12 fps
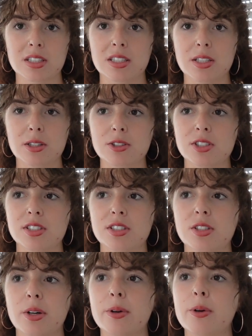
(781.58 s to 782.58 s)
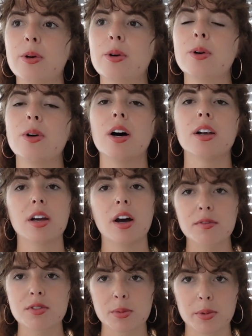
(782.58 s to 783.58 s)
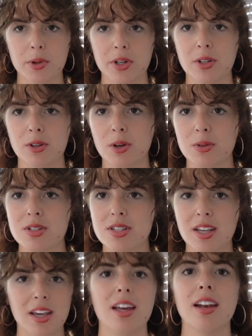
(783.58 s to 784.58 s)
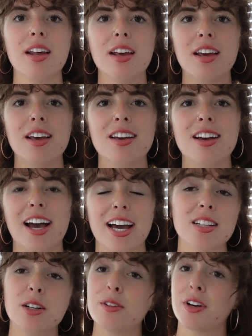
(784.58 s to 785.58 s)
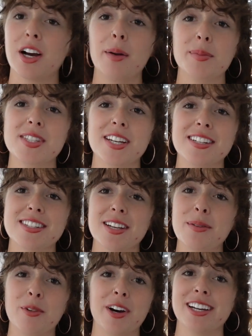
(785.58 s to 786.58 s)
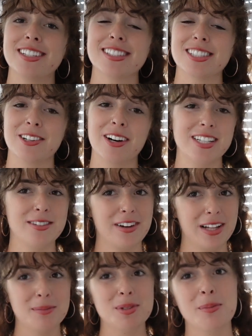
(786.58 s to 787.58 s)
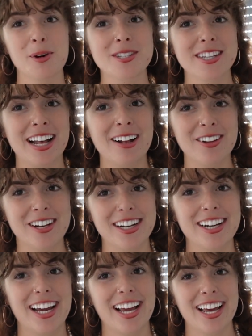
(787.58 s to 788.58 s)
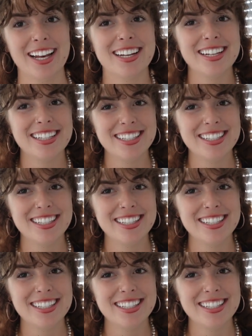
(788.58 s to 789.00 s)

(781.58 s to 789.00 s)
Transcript: and you're just so uncomfortable in your own skin. I had to overcompensate in some way, so I developed a personality and